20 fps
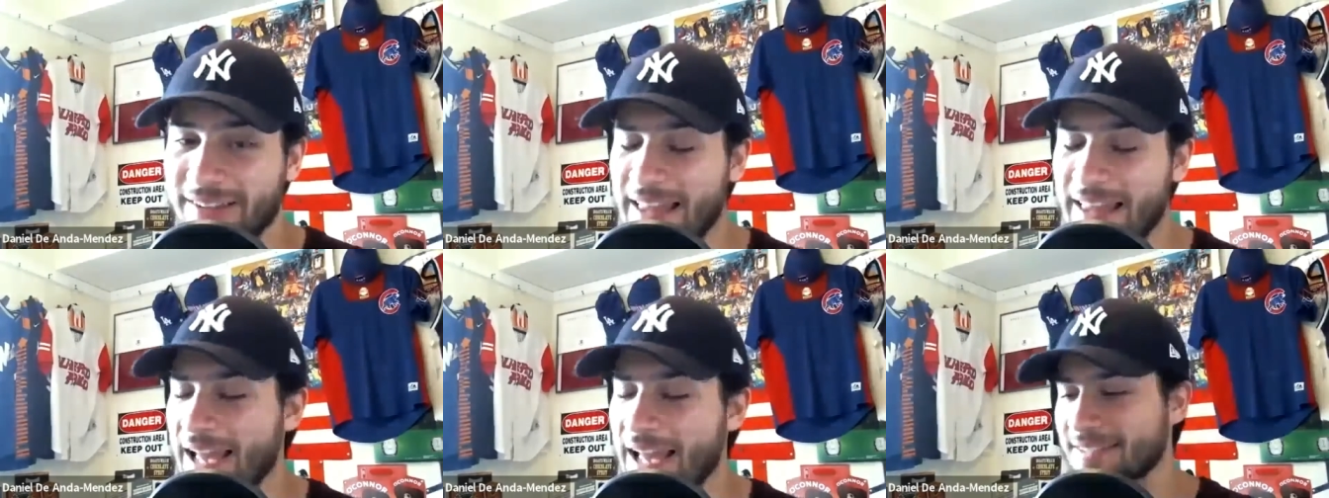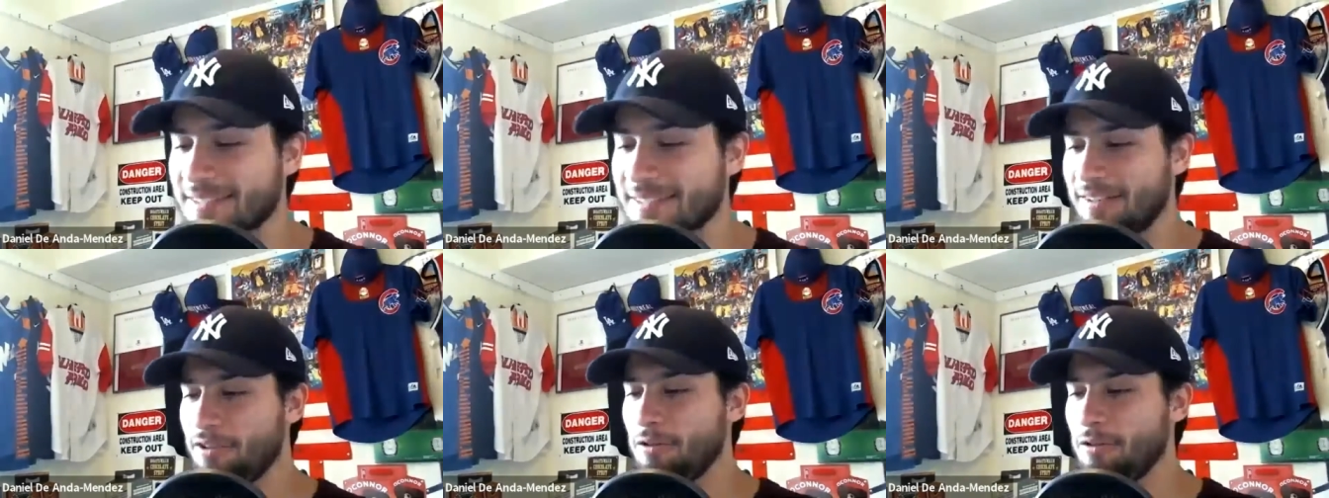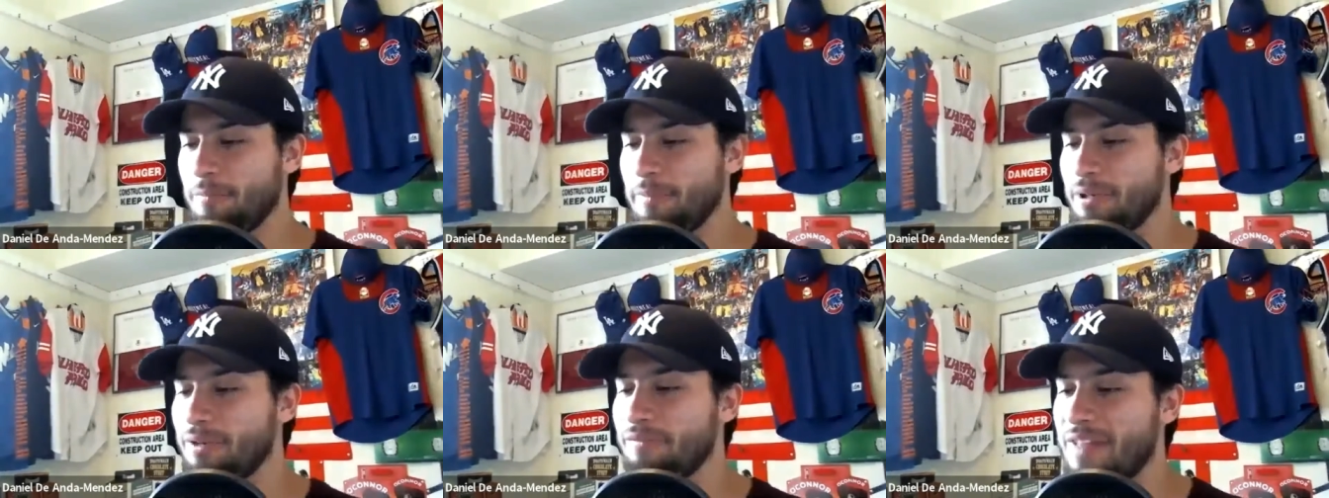lacks a little
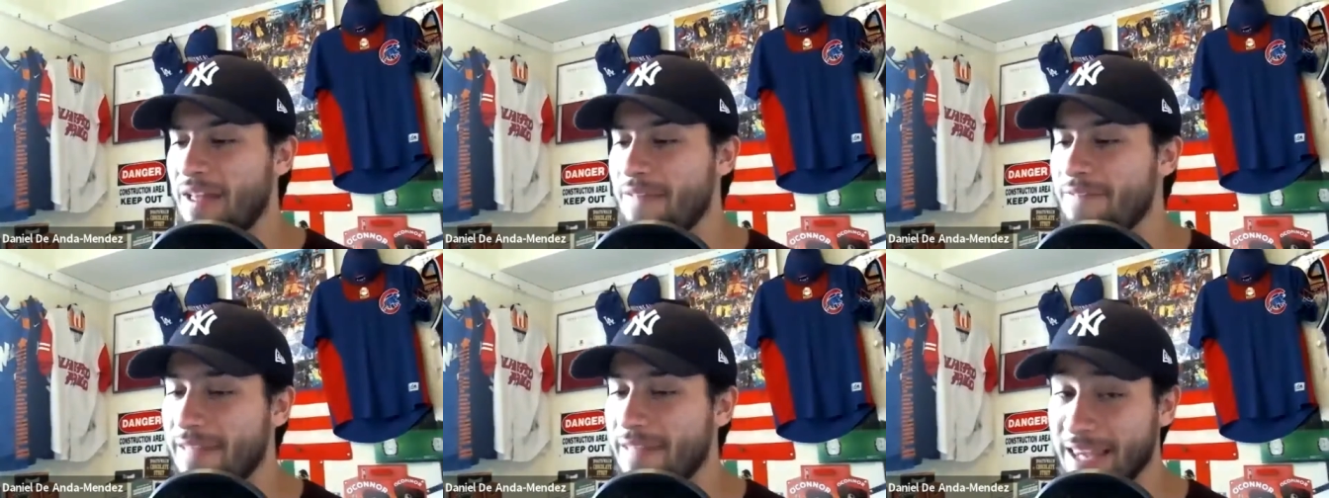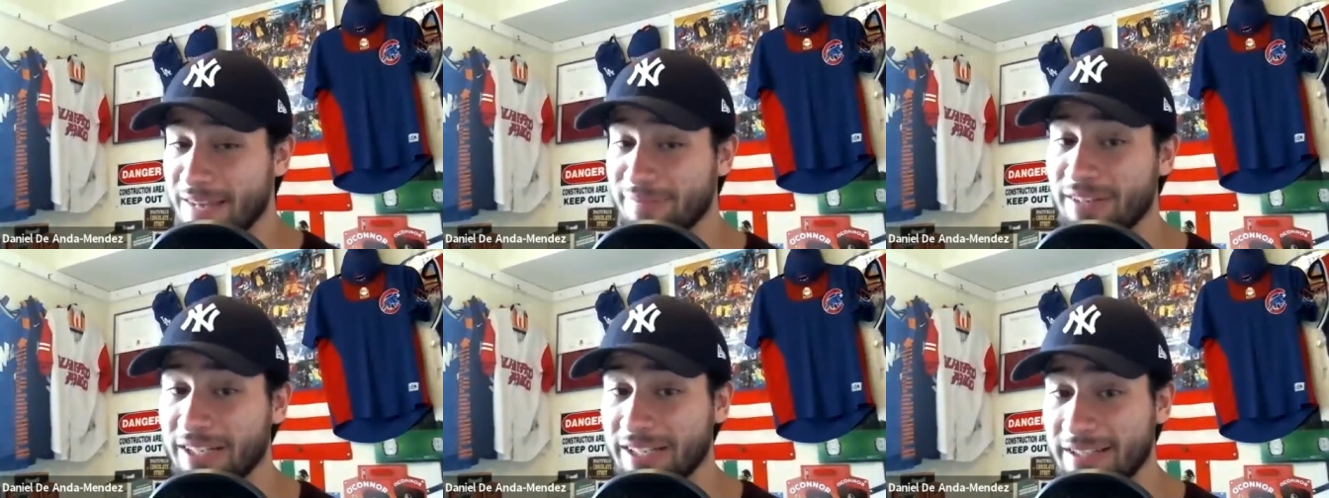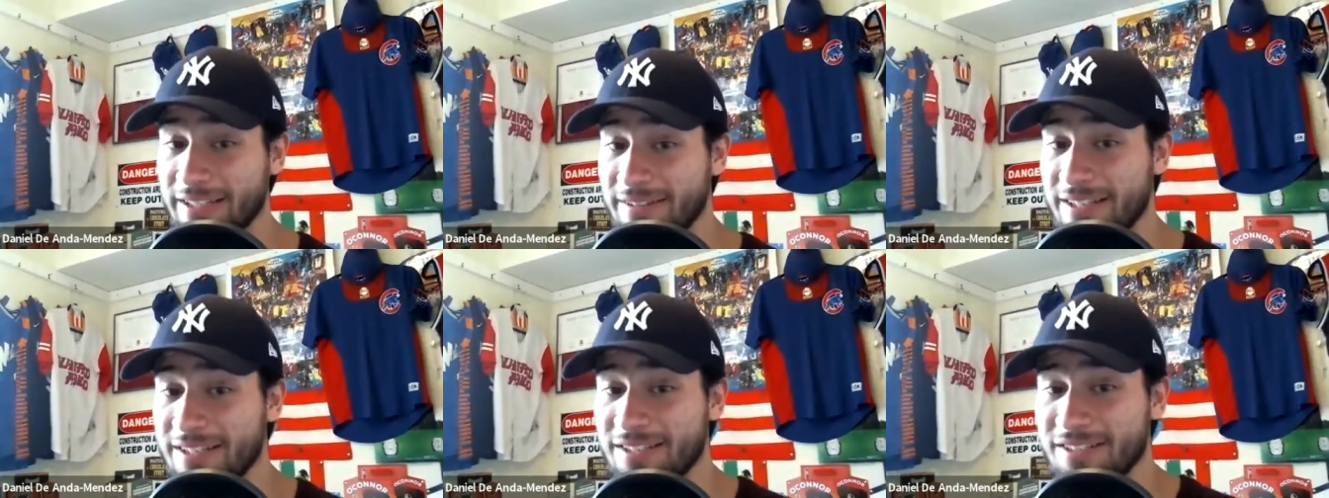bit of that name
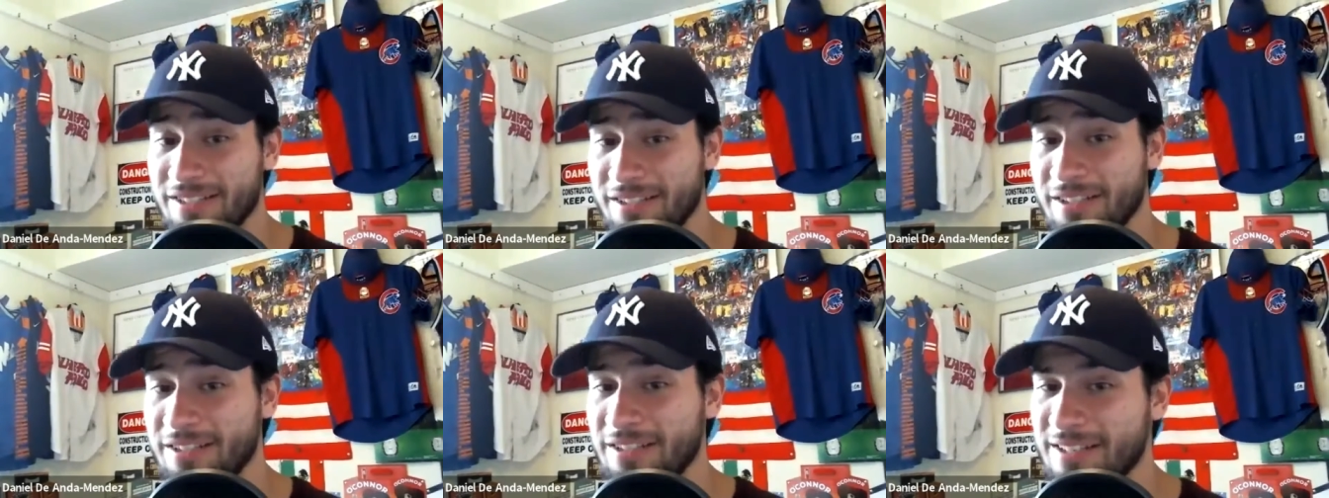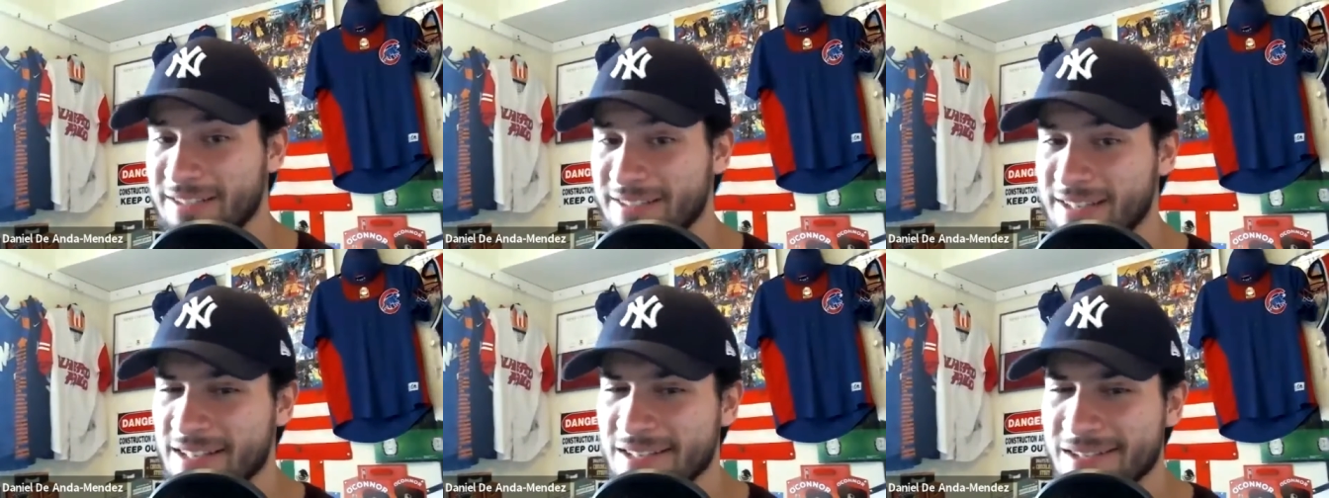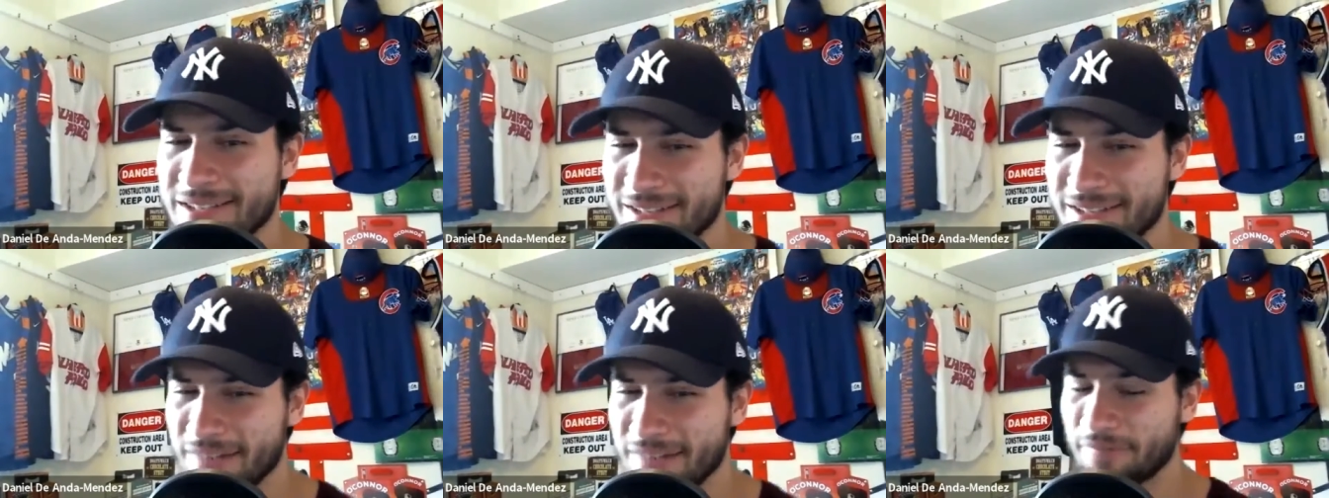recognition in a
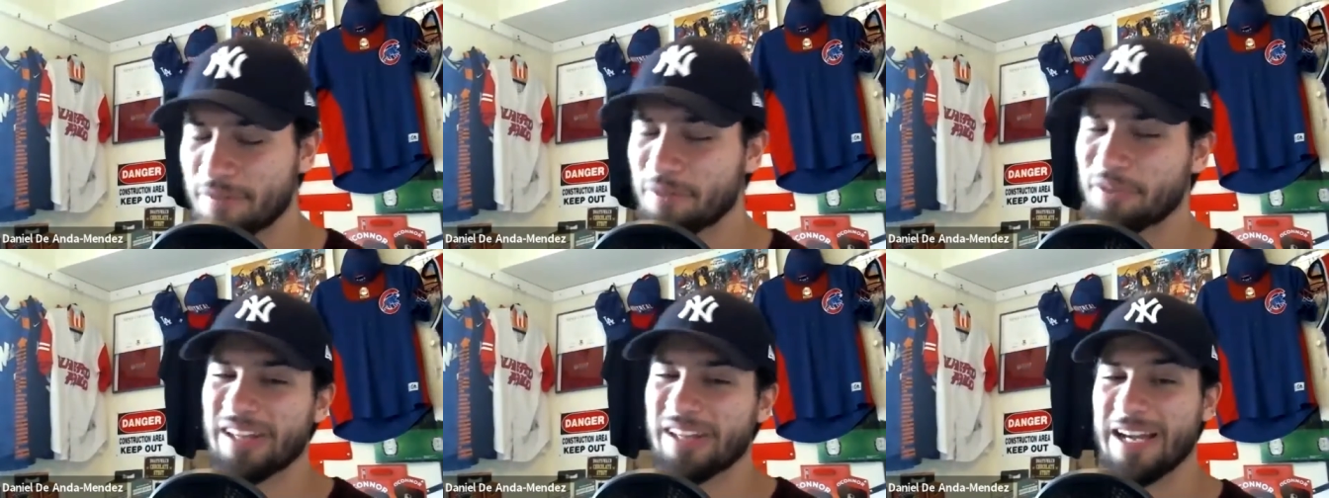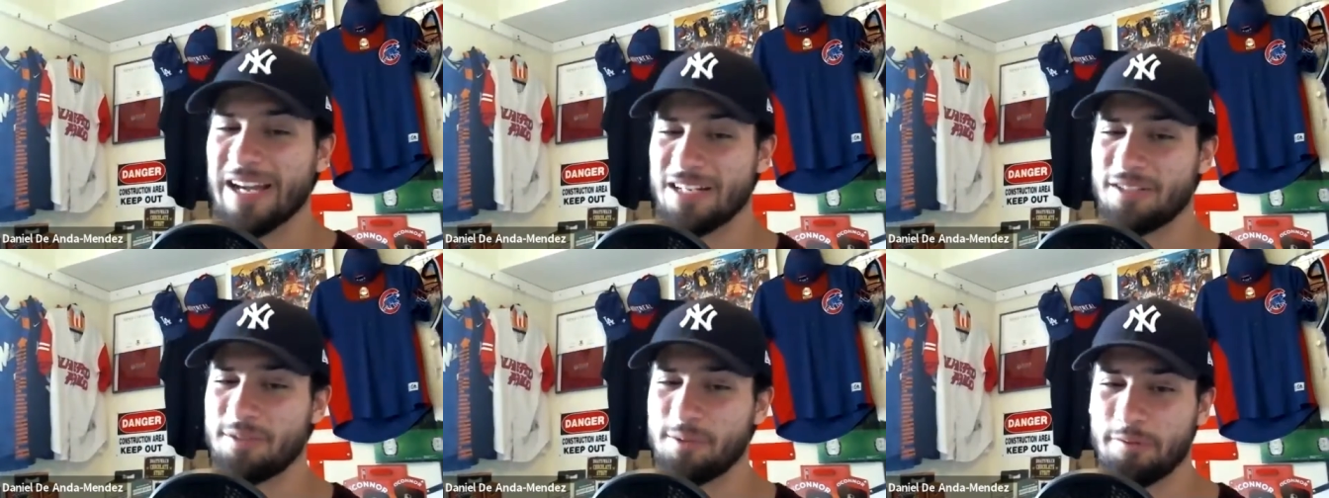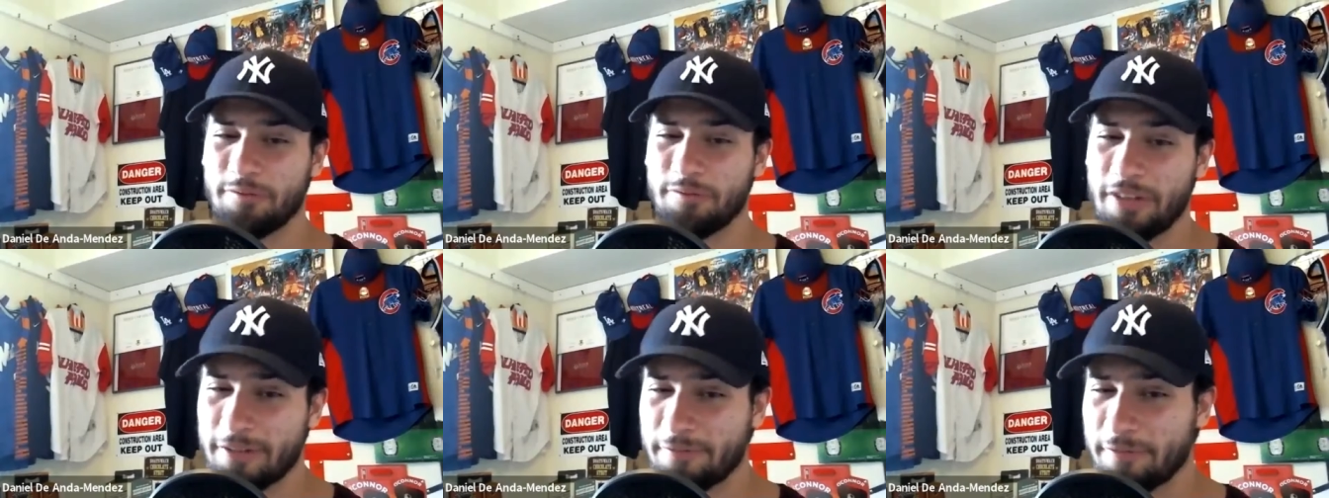sense. If you're a casual
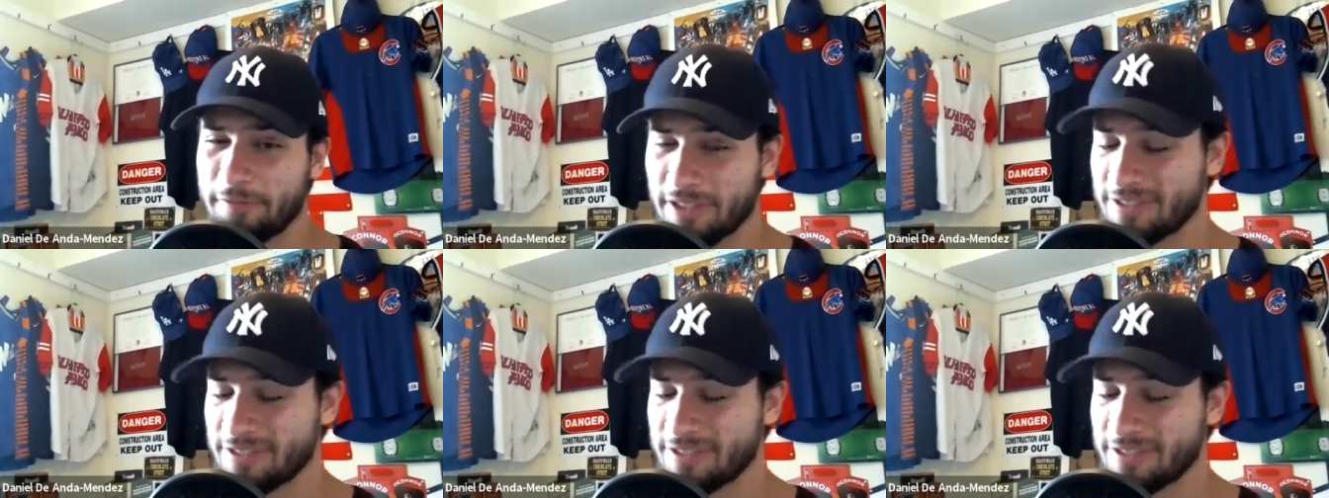fan, for